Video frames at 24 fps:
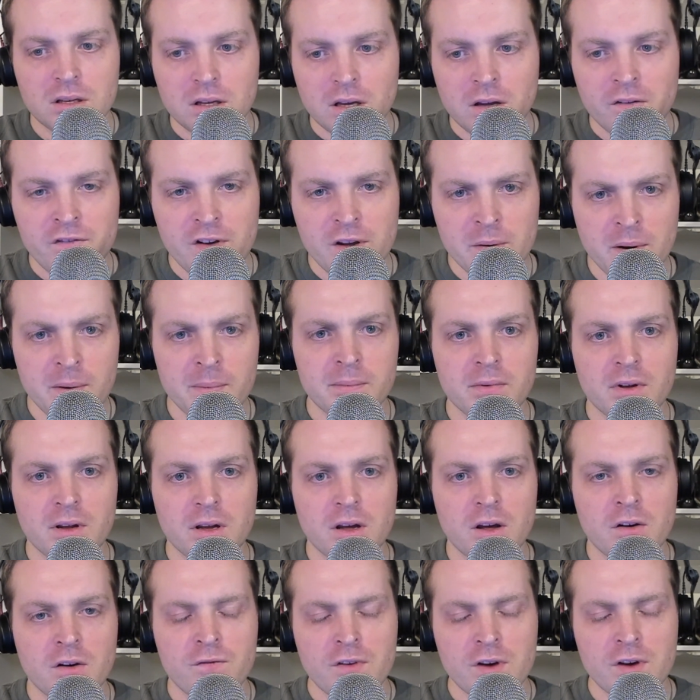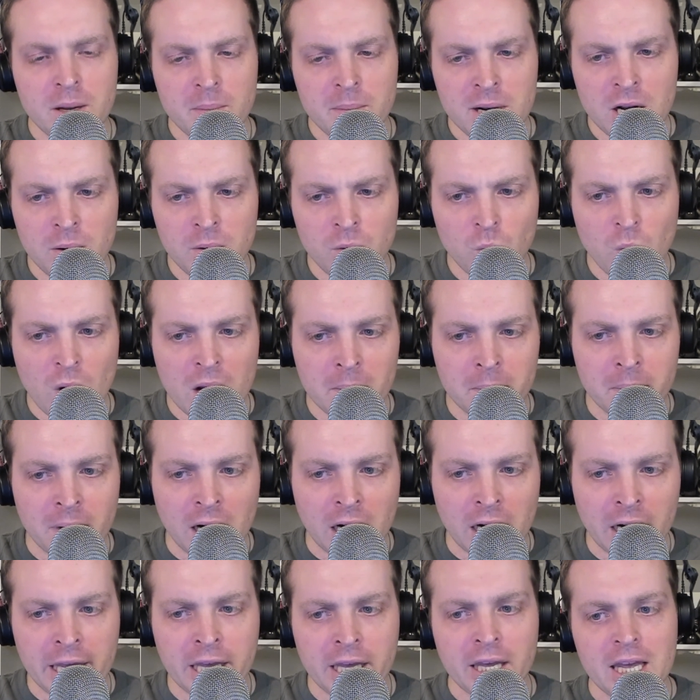a phenomenon
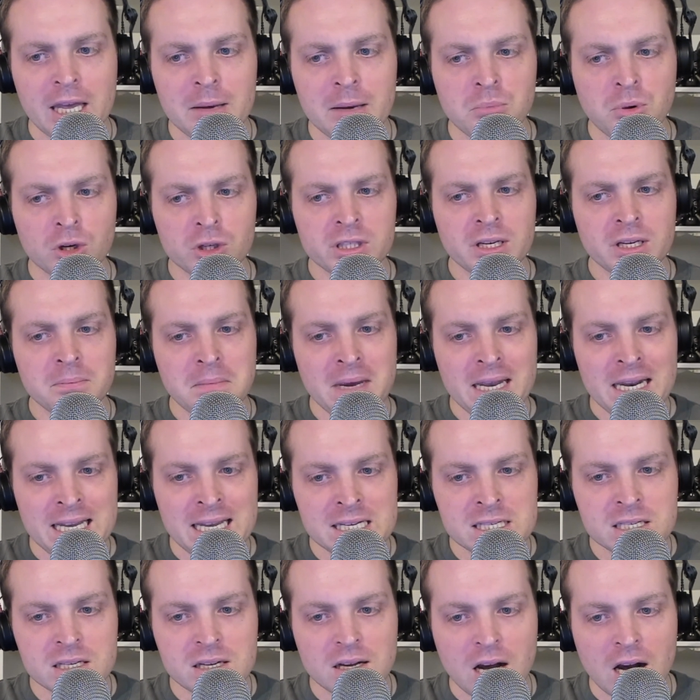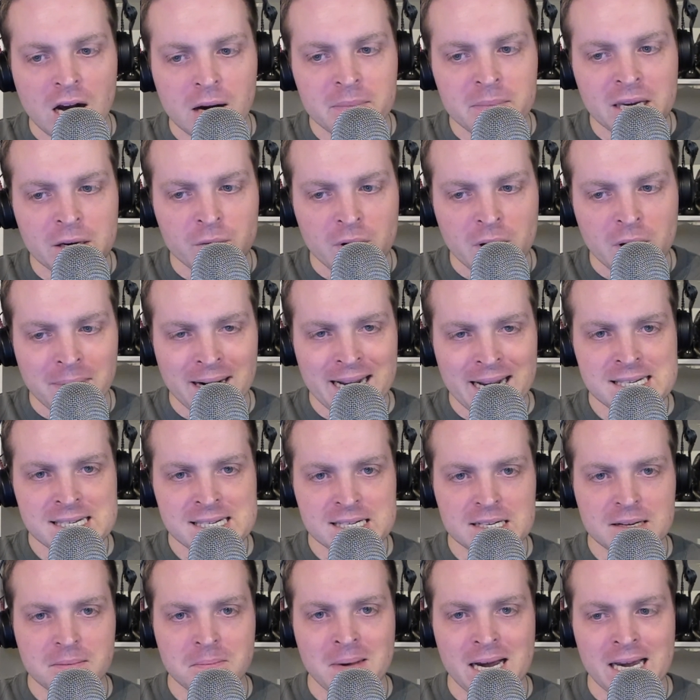whereby important meanings are being
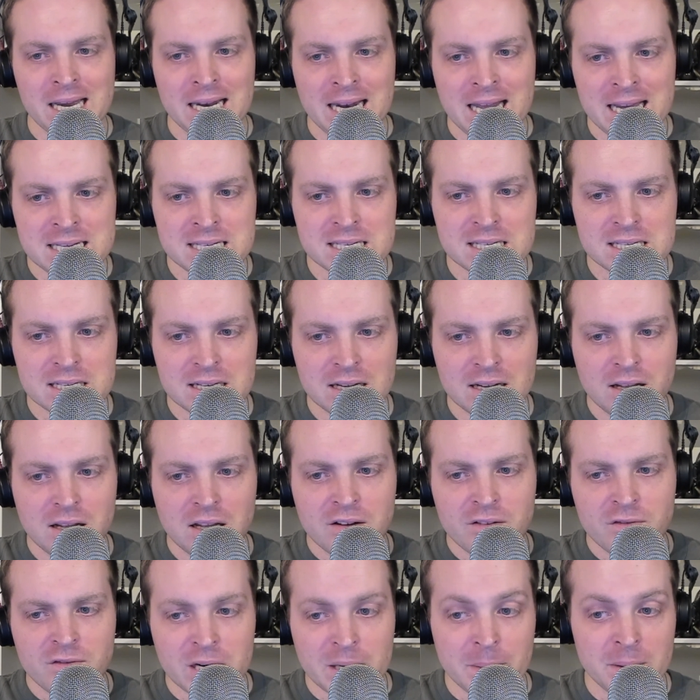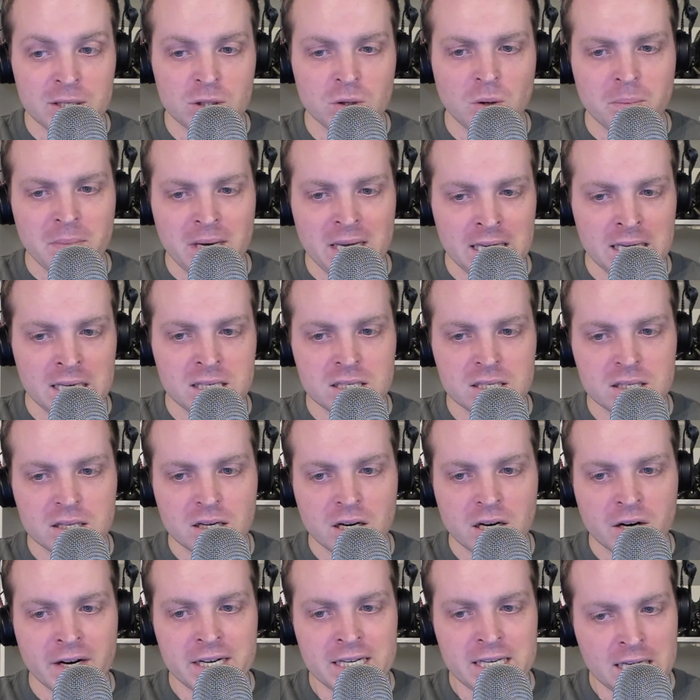replaced by less fundamental meanings,
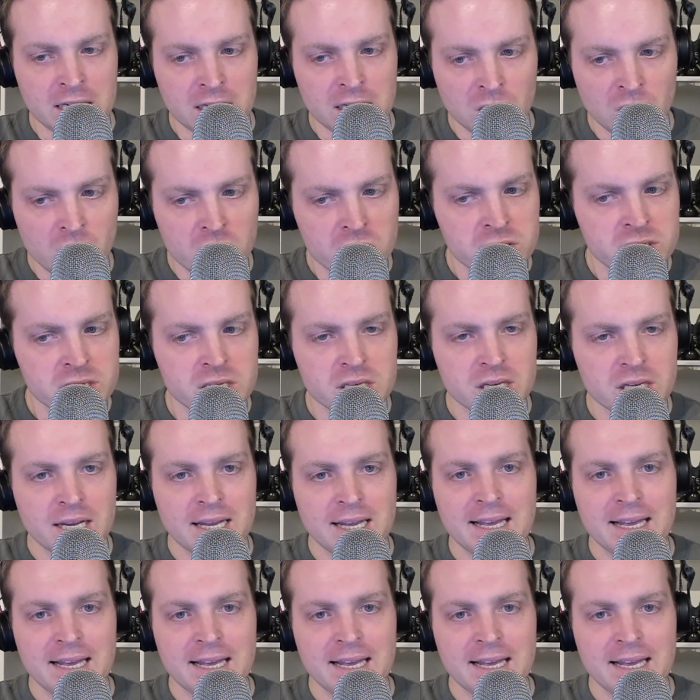creating noise